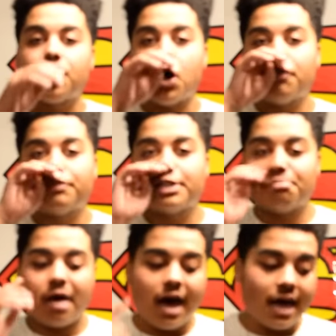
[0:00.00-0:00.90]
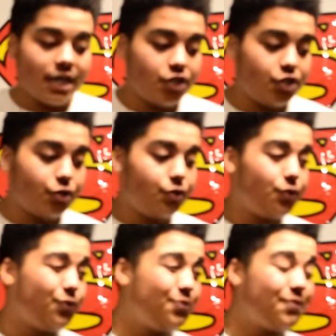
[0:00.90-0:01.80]
So hopefully by
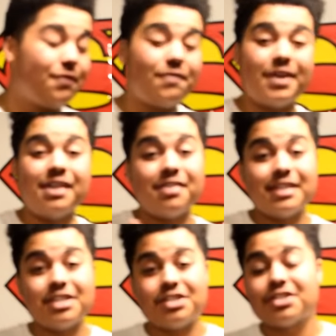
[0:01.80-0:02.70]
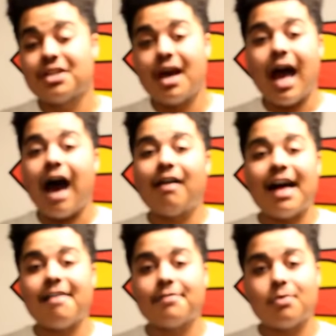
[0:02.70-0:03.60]
June 5th-ish, I'll
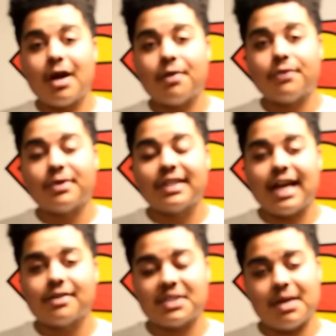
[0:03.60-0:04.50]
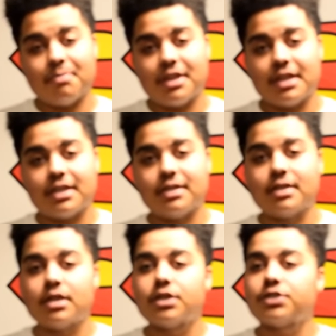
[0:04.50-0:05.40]
have around 3,000, I'm
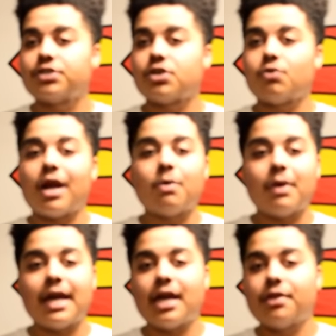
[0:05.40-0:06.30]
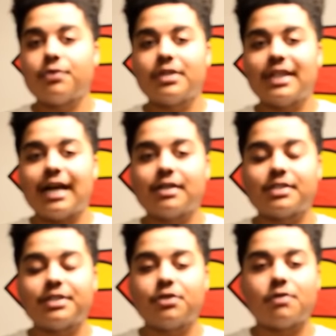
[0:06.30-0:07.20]
thinking. So right when I hit
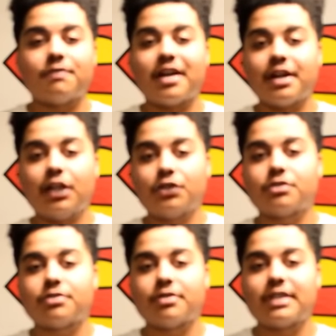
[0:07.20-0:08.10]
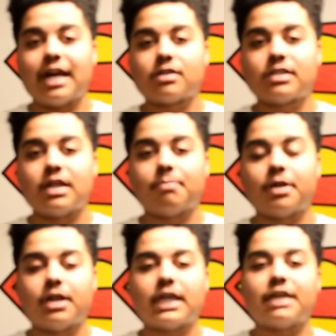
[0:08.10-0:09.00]
3,000, or very close to 3,000, I'm
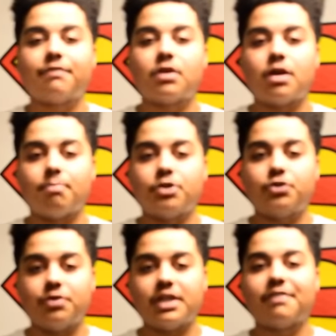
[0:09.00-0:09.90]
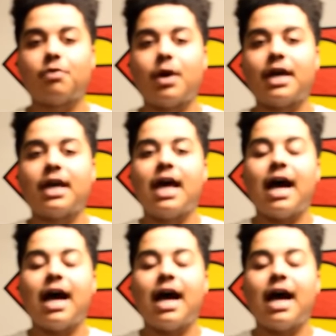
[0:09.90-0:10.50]
gonna do the giveaway,